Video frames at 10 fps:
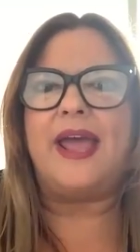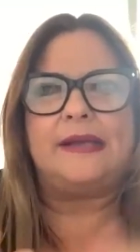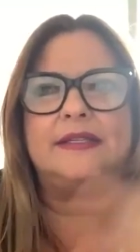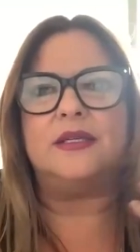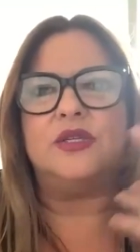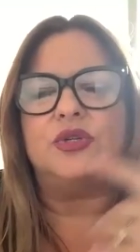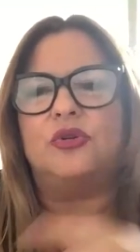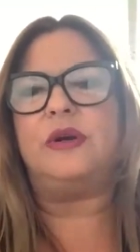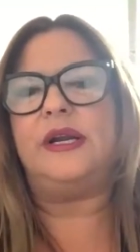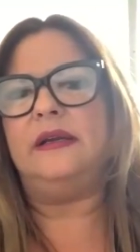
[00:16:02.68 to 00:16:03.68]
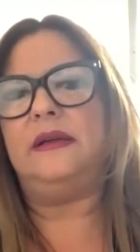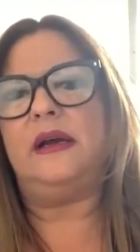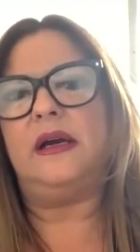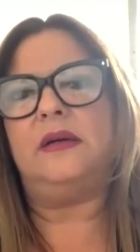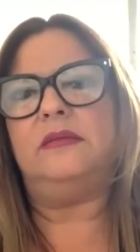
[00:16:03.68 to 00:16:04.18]
exit story,
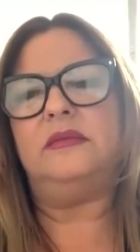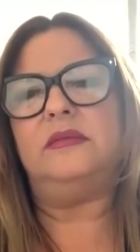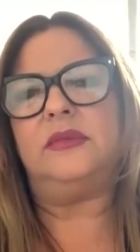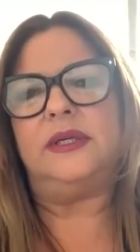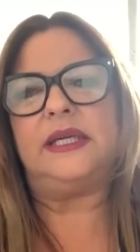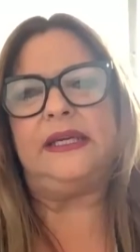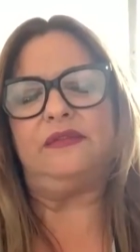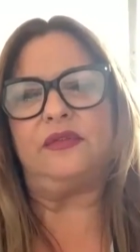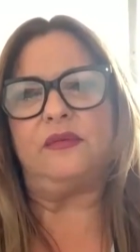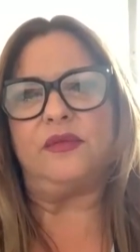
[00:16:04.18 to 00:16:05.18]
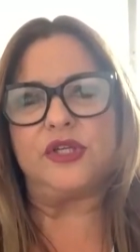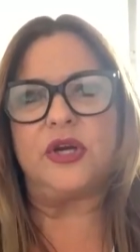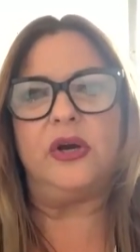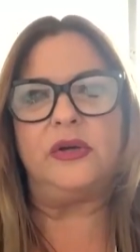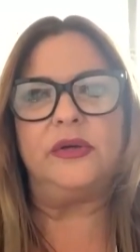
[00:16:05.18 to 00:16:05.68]
um, really, from the
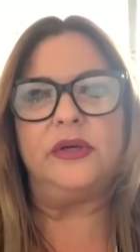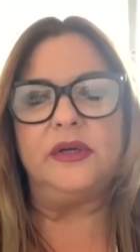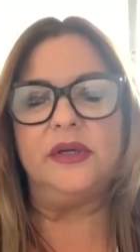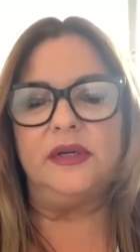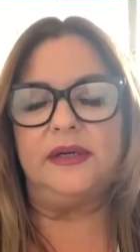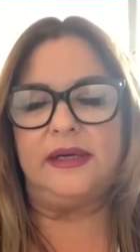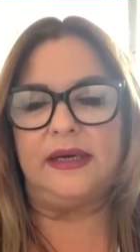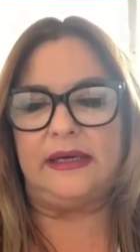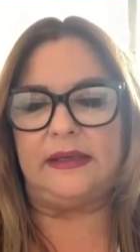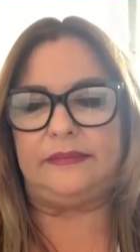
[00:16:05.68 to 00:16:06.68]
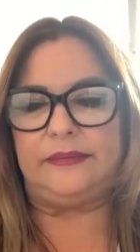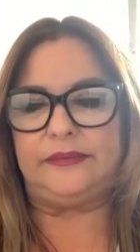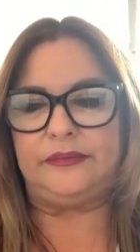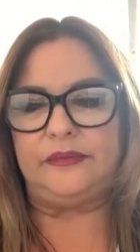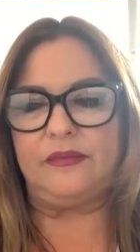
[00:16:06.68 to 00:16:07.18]
show.
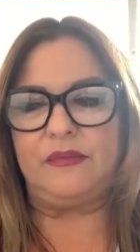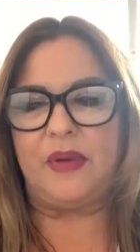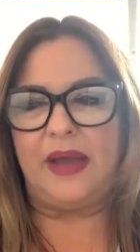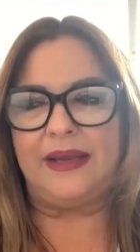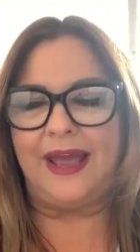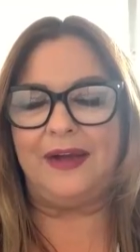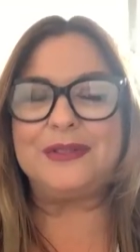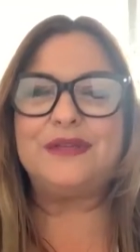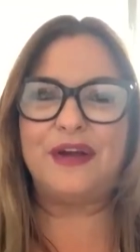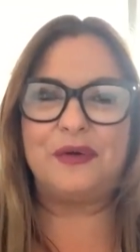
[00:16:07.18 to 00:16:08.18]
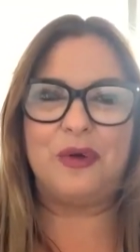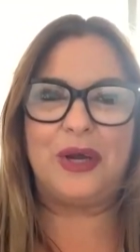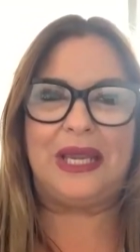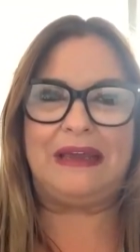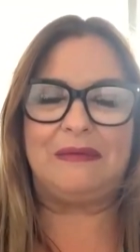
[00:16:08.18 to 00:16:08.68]
Um, but yeah, it was fun
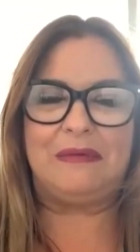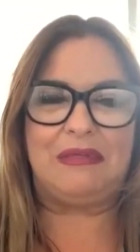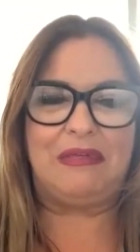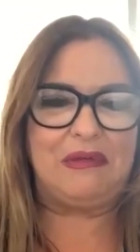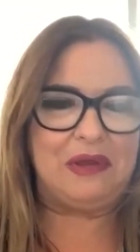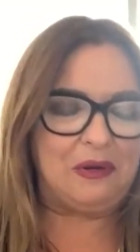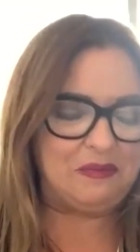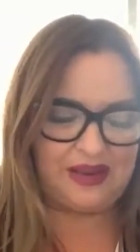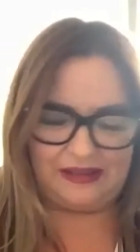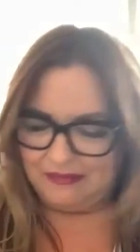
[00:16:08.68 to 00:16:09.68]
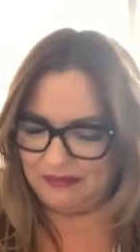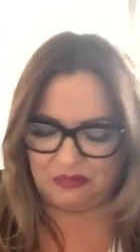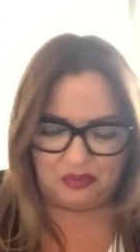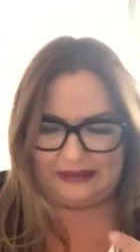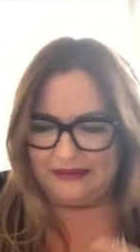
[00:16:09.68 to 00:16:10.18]
working with you know being
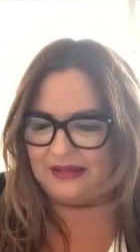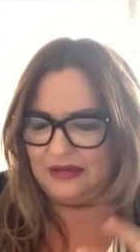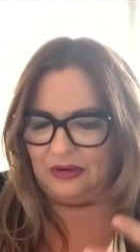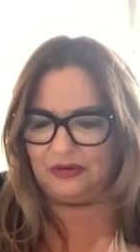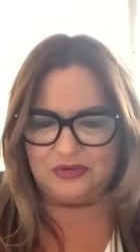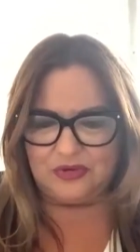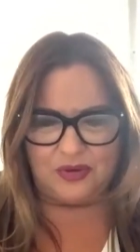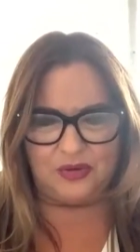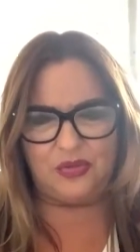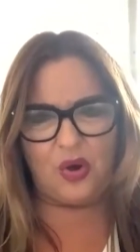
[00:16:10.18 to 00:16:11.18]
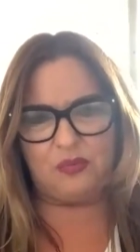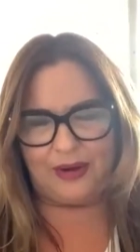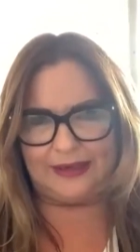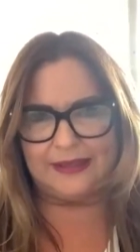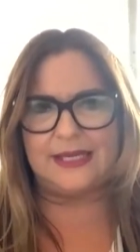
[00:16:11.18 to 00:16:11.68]
pregnant, you know doing all the whole
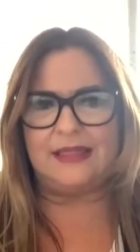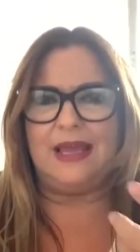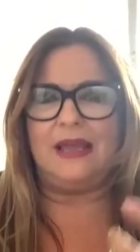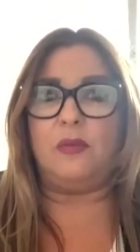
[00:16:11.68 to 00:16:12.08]
pregnancy thing